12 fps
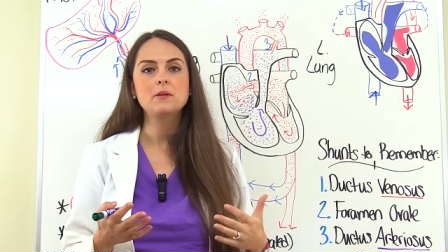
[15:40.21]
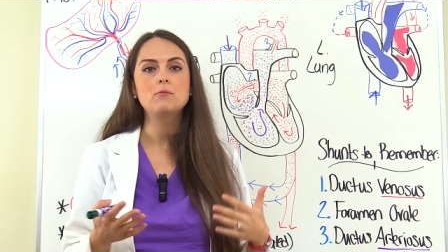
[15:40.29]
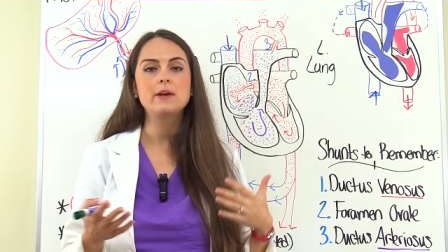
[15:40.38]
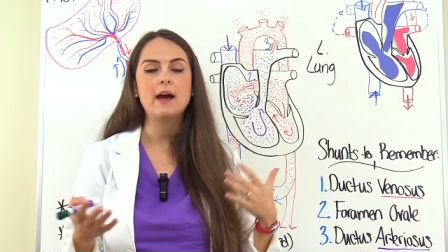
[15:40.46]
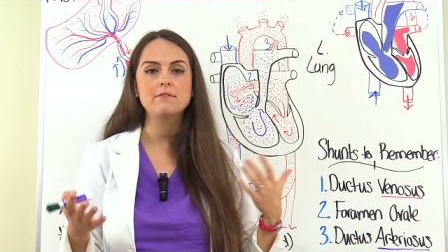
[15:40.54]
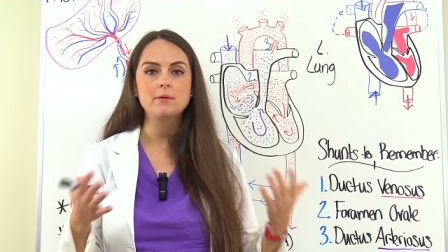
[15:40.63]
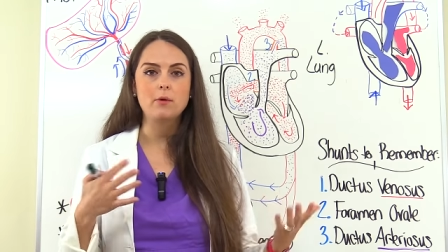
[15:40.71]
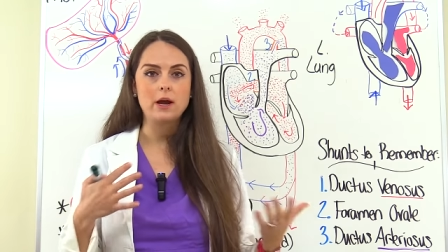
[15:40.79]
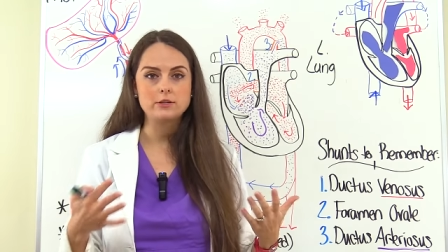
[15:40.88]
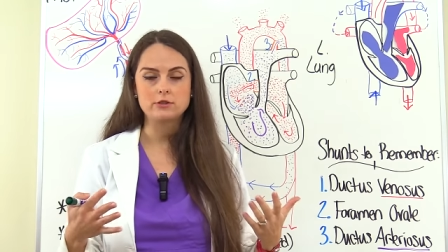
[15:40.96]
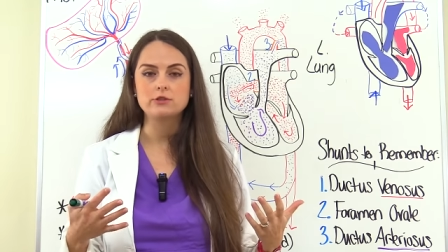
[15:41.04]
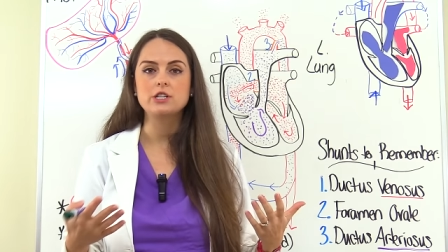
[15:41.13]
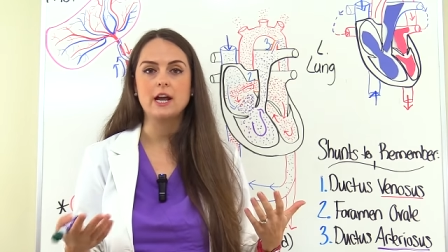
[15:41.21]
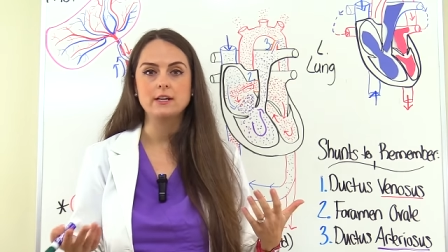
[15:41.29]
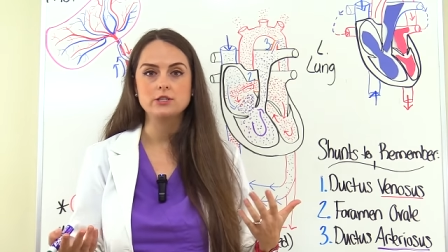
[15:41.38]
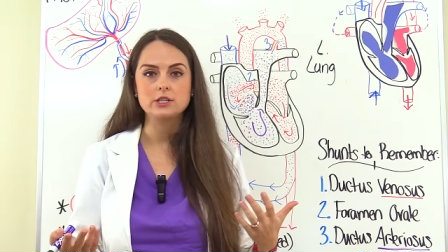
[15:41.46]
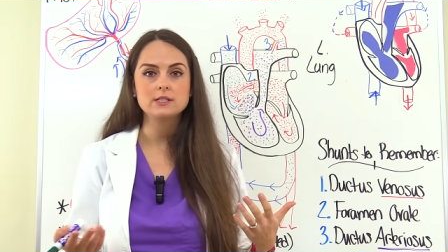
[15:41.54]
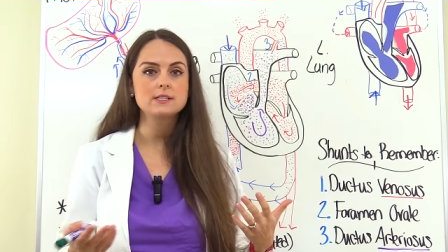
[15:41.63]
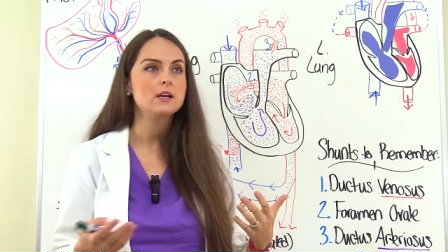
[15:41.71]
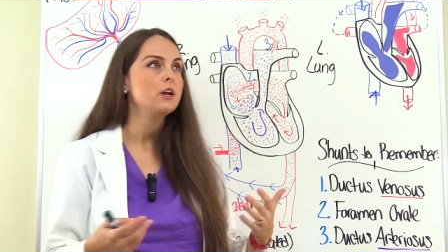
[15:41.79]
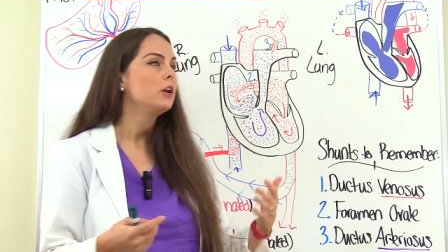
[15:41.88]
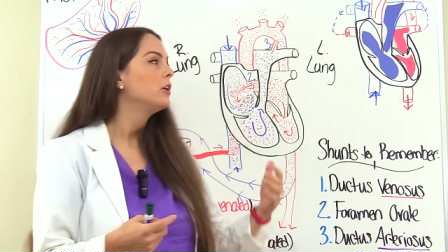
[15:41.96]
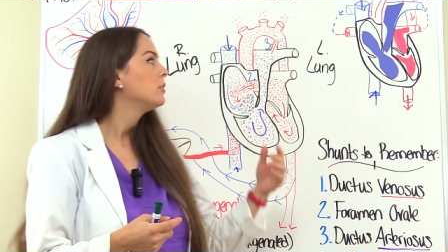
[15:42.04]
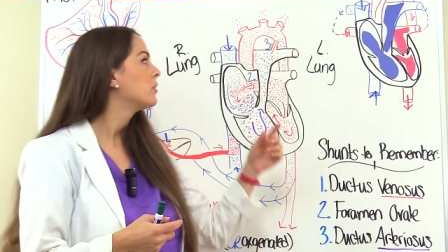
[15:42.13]
We have the pressure changes.
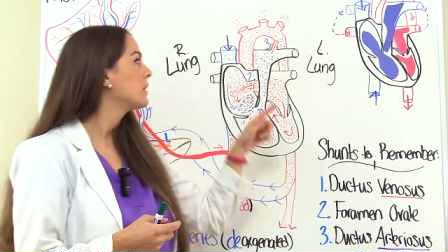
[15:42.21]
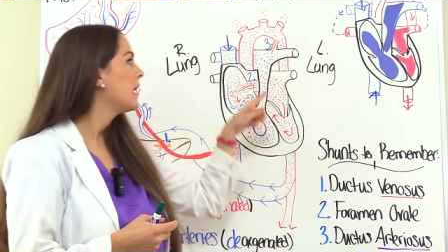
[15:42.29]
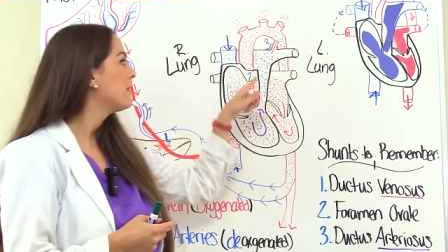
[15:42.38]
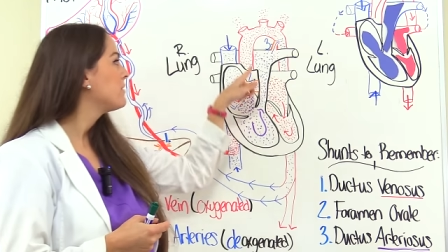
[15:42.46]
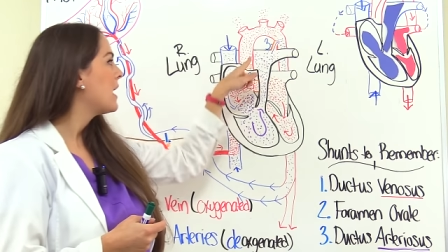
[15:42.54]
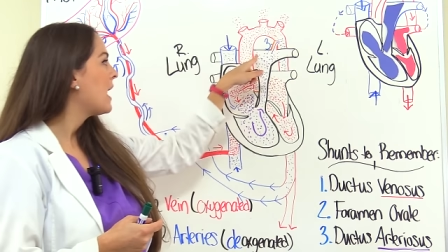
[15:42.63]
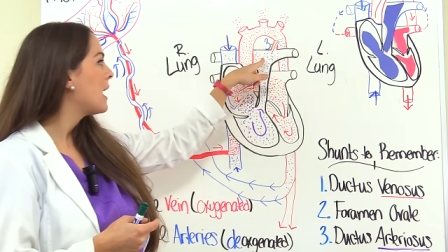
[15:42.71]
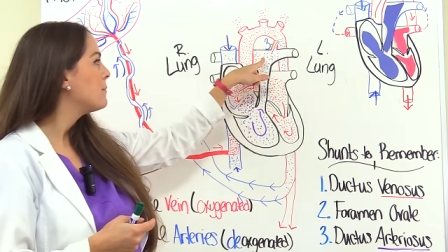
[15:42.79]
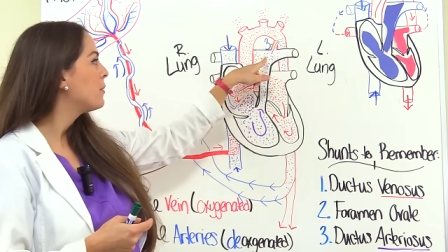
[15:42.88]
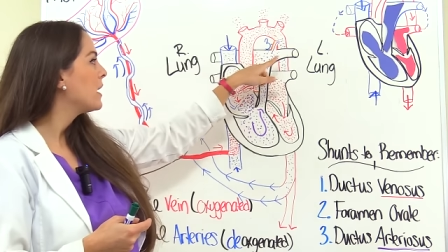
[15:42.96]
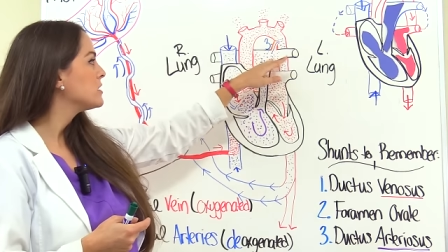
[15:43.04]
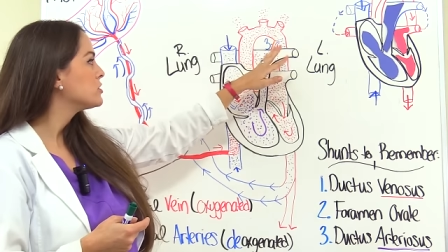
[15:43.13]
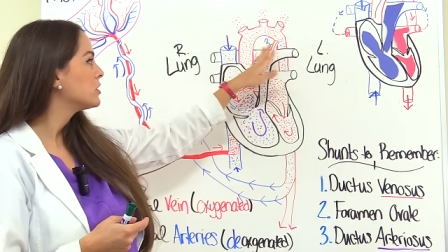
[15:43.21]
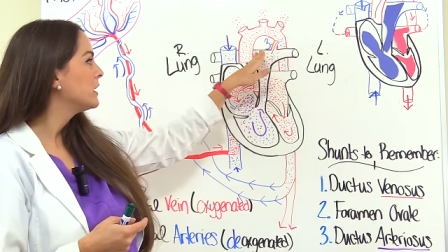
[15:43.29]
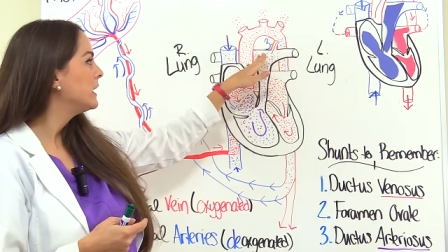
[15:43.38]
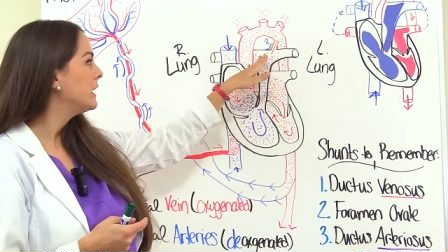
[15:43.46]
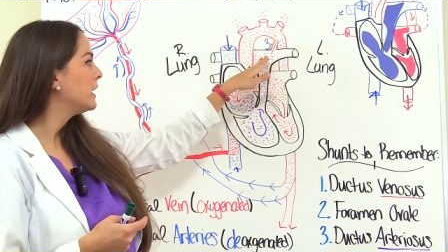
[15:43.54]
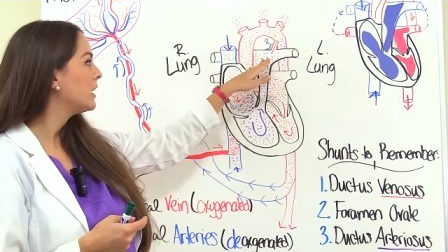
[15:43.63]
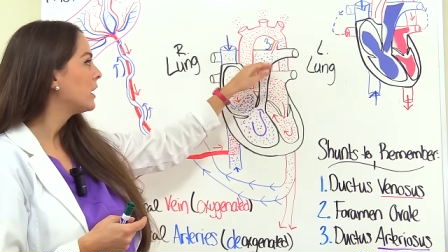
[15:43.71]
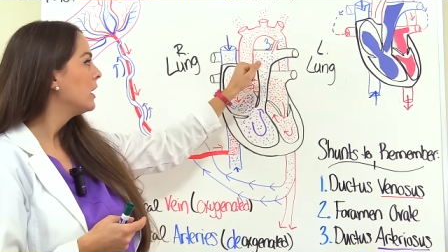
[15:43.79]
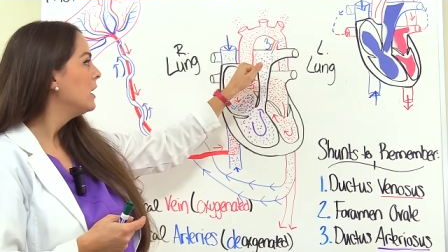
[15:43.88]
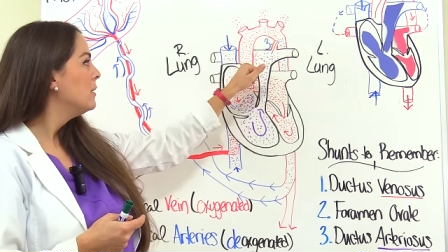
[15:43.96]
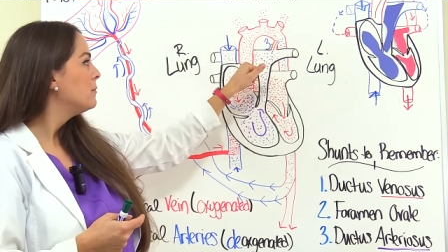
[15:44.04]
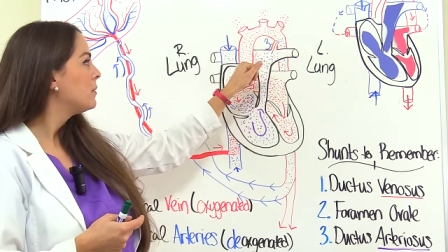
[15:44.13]
You're not going to have the high pressure here,
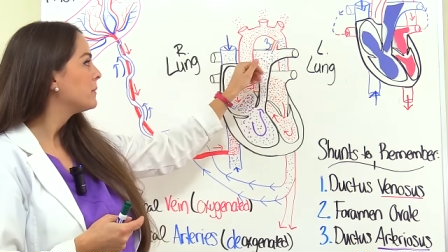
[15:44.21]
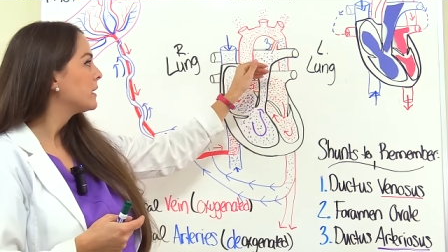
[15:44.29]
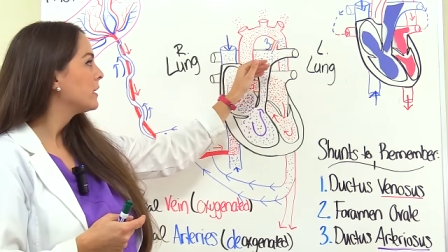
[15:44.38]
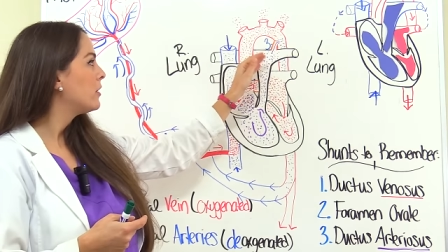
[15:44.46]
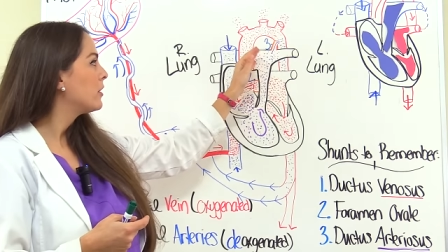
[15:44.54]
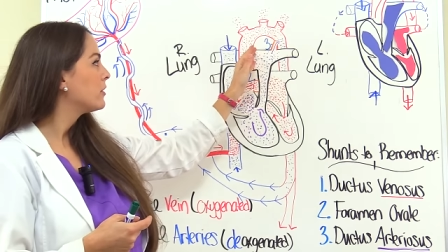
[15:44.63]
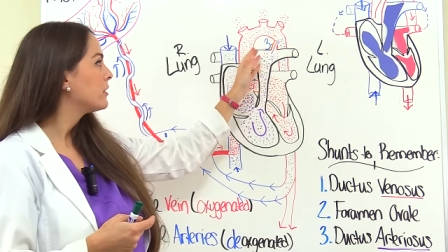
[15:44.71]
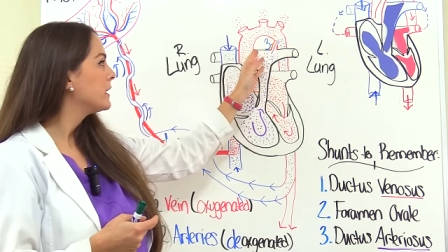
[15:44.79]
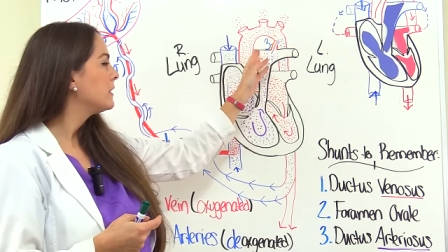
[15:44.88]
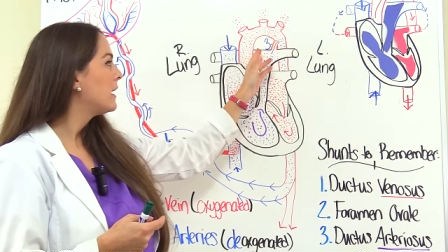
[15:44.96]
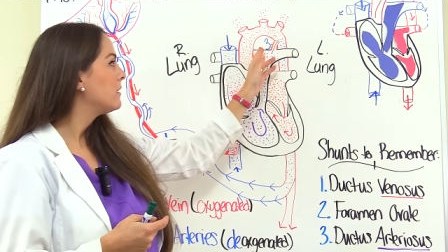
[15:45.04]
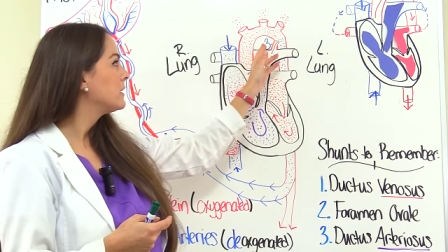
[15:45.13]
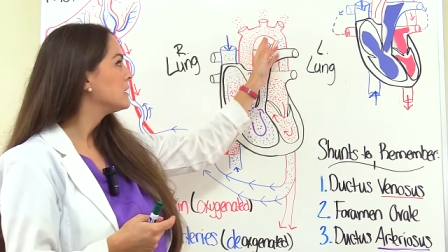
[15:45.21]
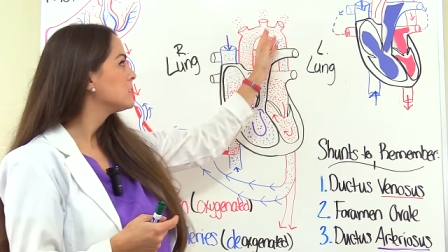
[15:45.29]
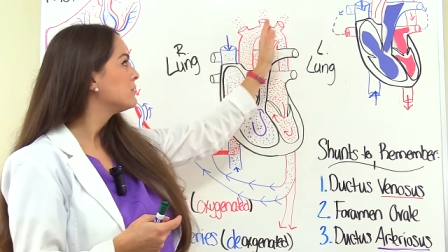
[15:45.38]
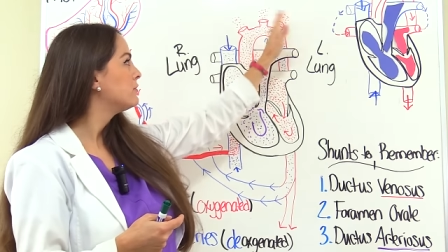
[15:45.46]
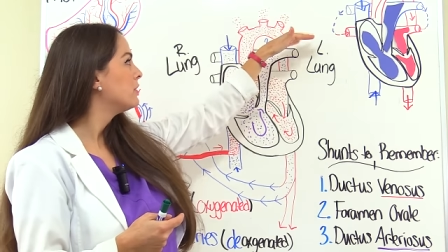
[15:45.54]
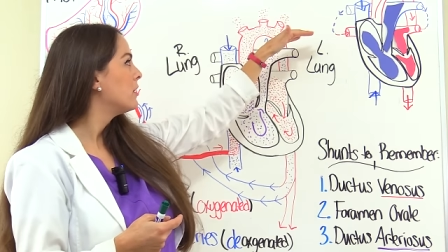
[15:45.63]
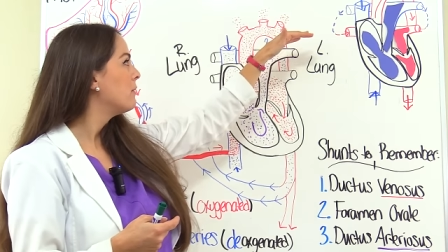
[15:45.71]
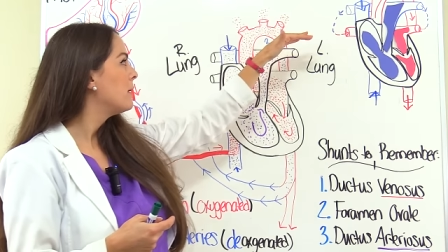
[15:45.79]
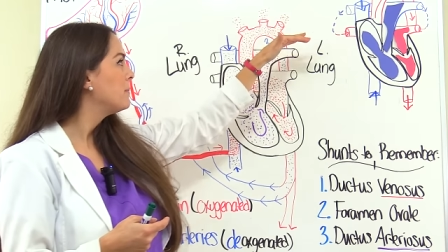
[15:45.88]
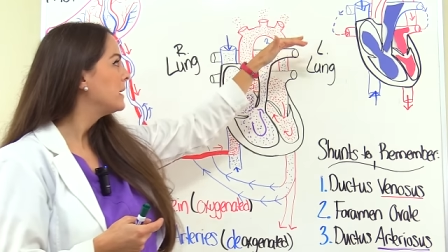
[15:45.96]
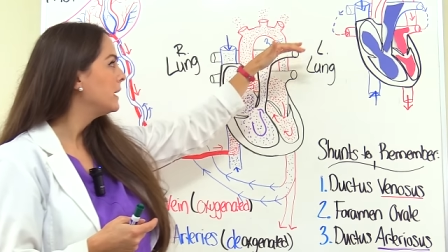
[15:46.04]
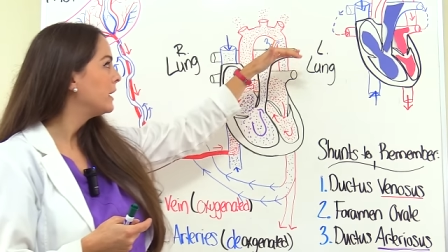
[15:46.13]
pulmonary artery allowing it to flow
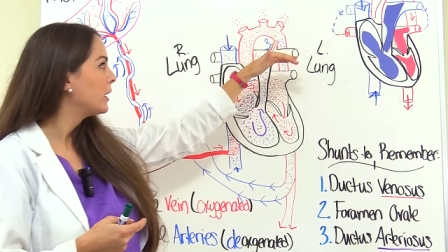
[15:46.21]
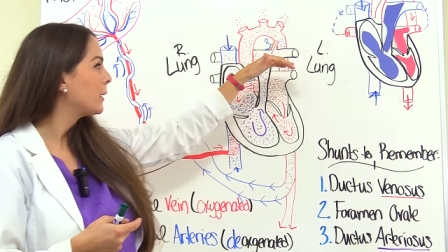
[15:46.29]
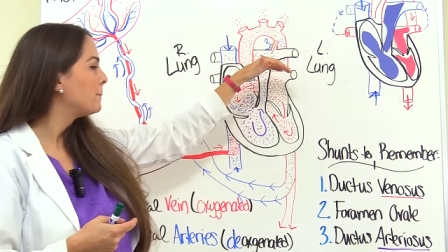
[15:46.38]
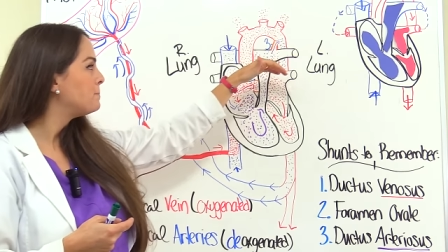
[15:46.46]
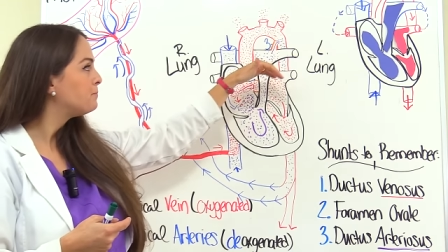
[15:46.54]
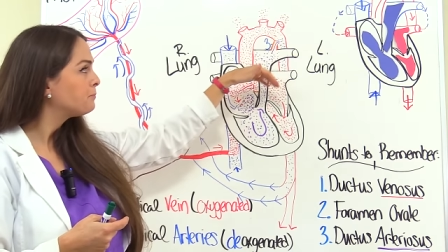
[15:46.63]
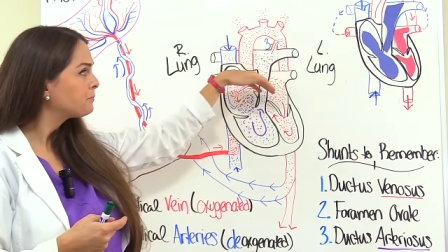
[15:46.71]
up here